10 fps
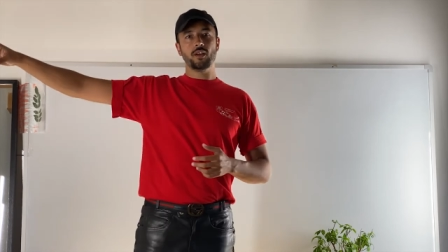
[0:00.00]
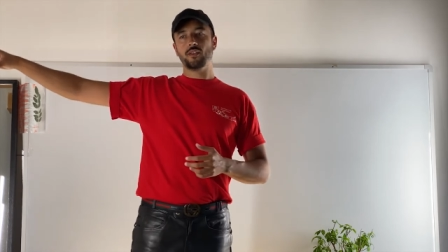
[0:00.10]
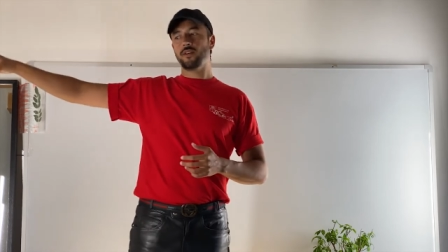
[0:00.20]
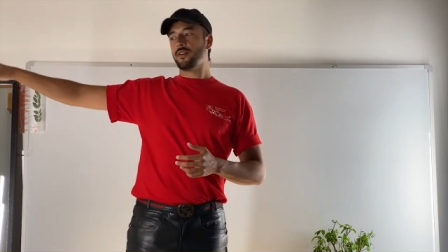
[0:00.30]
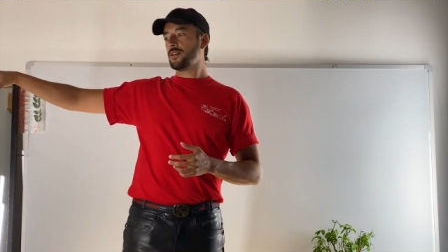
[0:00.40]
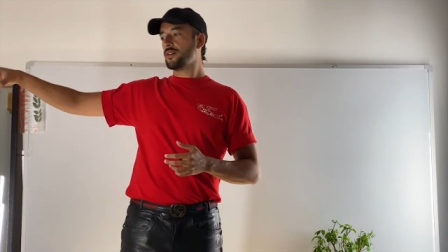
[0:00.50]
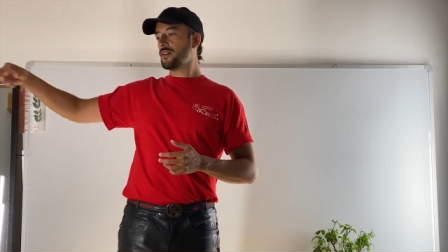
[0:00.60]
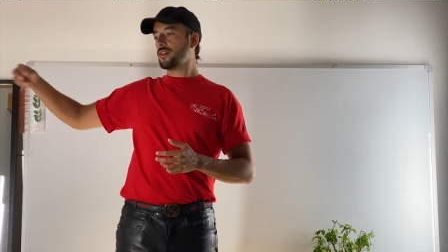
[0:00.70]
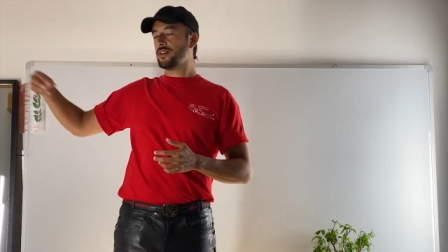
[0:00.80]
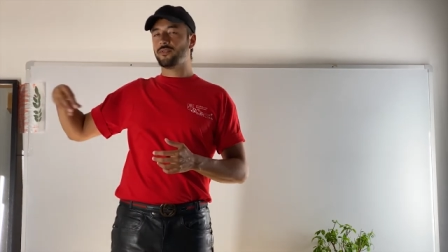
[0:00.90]
the,
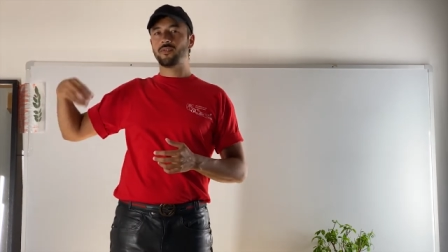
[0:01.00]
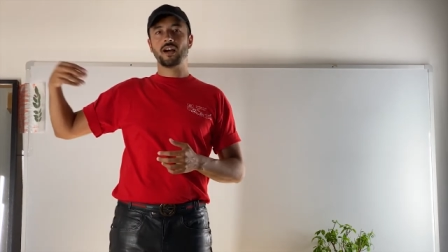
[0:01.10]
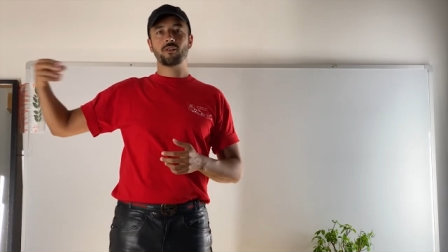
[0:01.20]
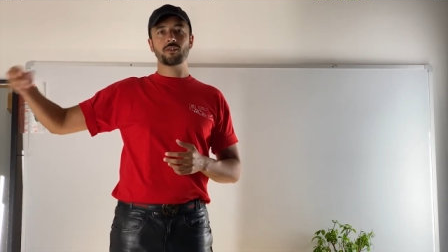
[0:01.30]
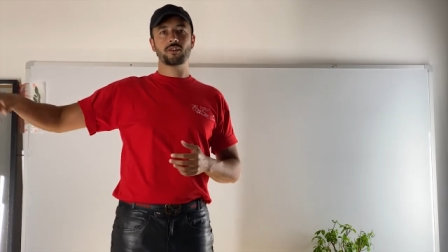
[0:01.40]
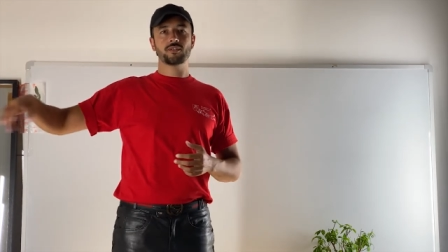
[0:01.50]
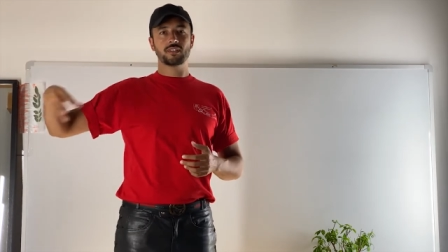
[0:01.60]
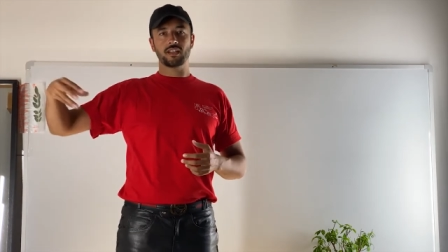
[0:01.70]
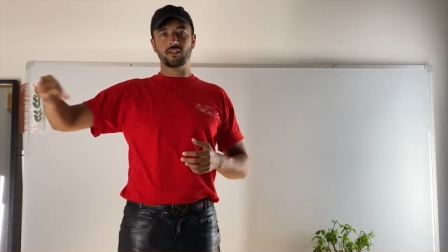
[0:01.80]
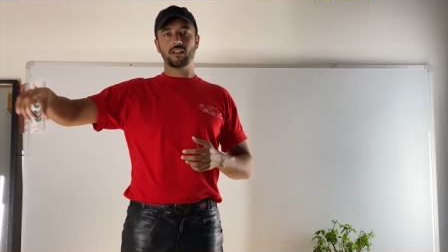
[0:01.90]
uh, the flowers,
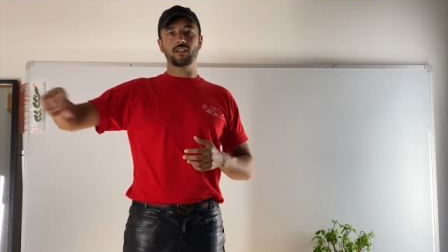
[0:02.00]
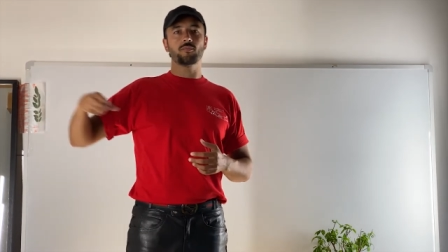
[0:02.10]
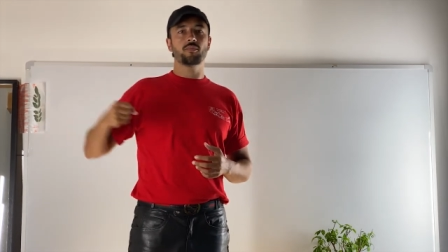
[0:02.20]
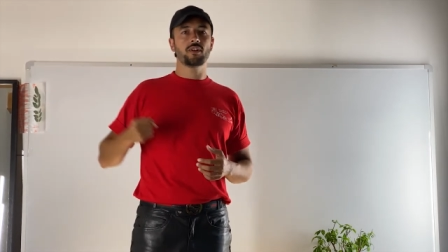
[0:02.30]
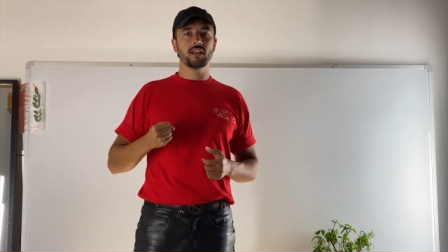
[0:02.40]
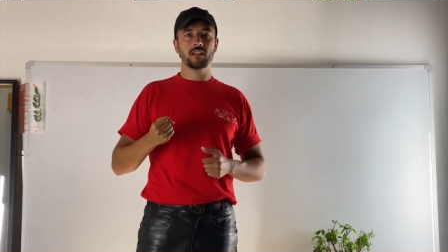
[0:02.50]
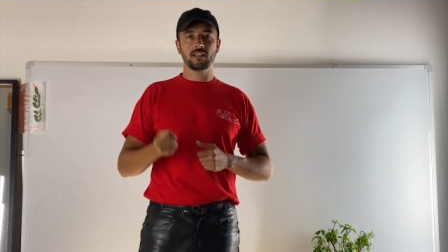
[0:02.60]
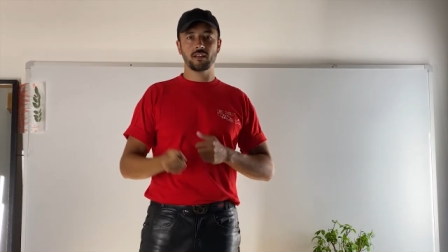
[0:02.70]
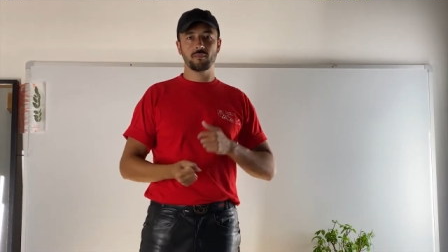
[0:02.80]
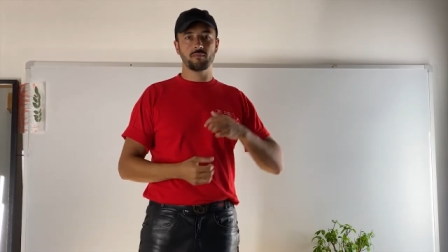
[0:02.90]
they collect the pollen,
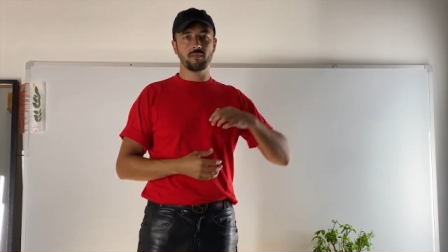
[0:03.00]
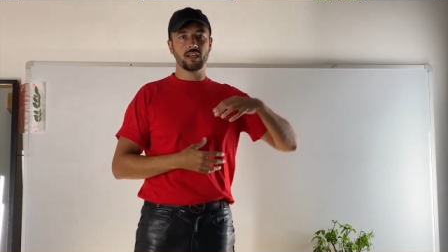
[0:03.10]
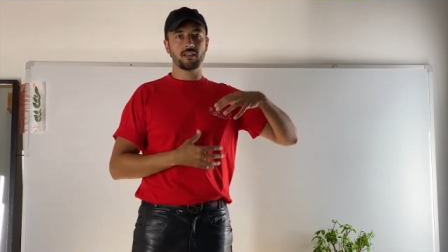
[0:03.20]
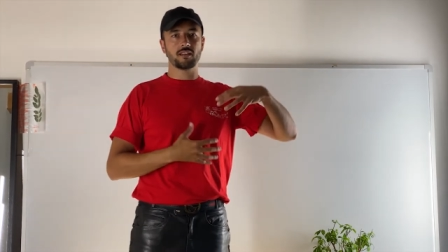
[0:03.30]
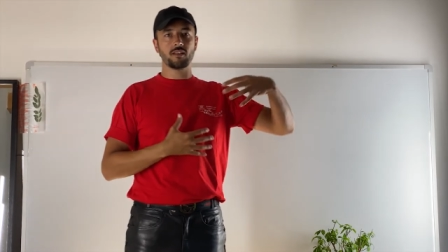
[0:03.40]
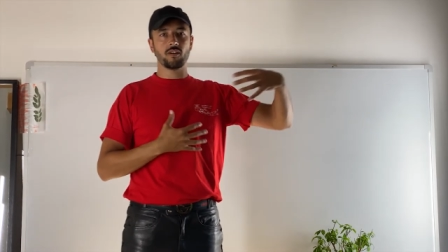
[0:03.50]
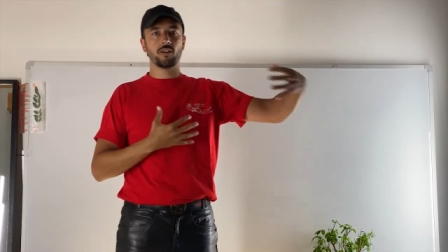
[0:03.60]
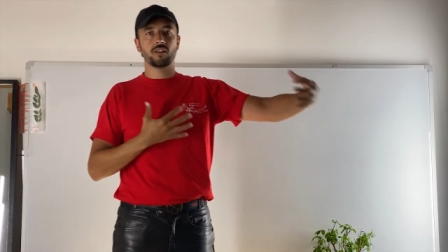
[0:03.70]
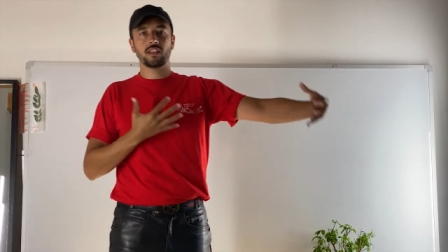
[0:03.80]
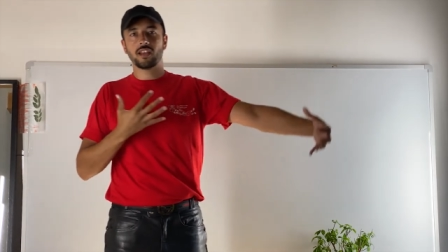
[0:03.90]
they make
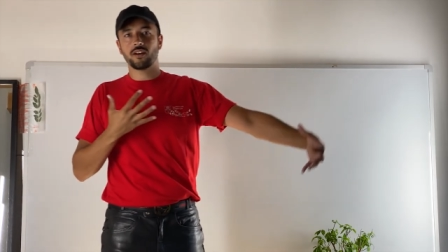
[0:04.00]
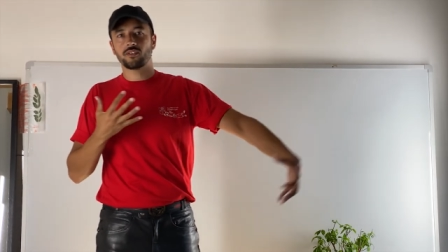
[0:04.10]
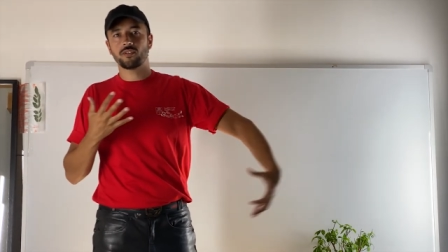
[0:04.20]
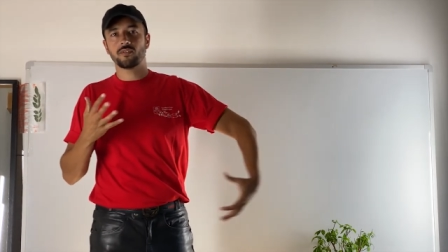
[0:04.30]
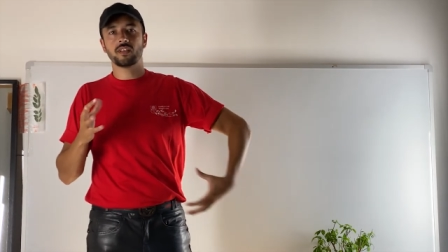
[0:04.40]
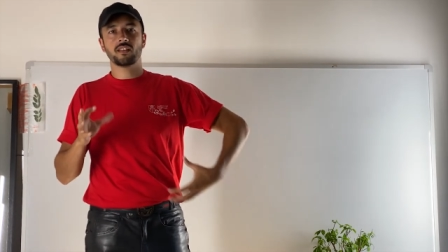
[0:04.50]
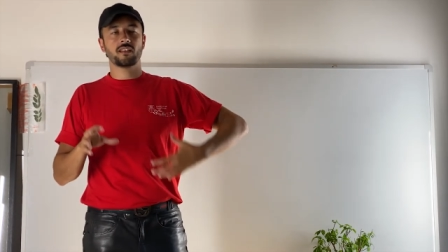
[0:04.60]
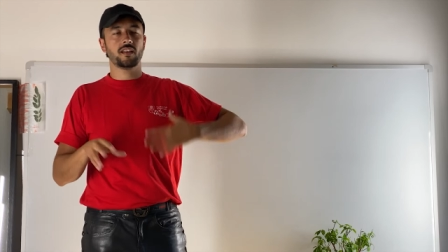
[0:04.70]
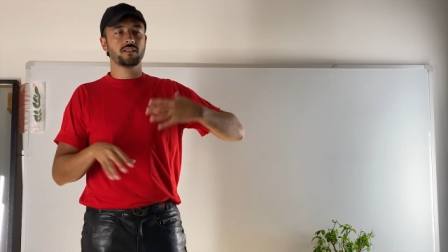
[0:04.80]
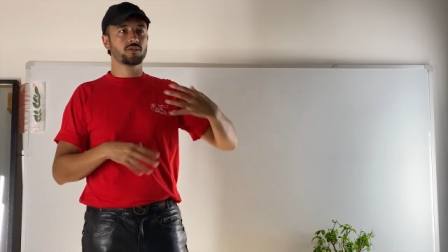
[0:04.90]
honey out of it,
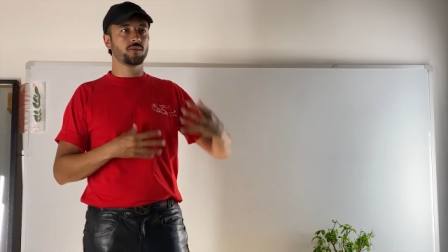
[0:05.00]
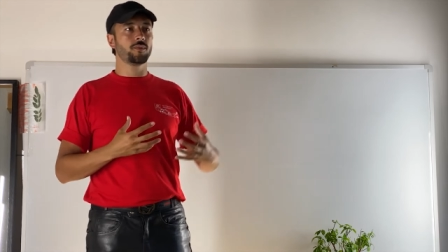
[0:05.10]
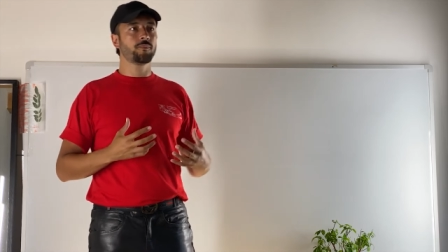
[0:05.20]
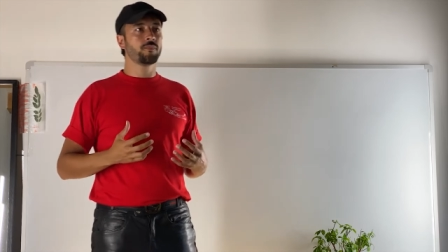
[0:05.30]
and so on.